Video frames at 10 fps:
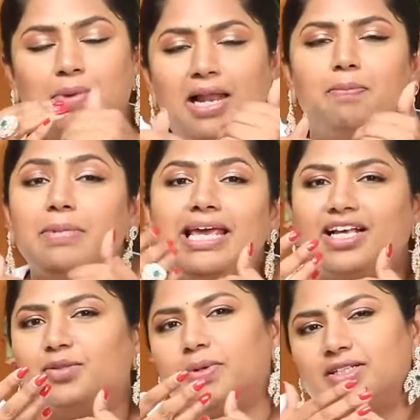help
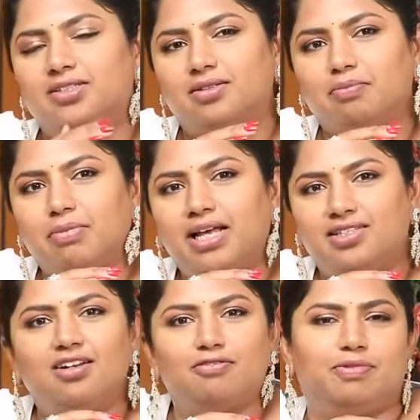me express
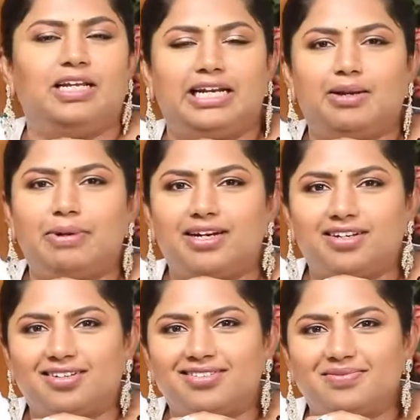myself a little better.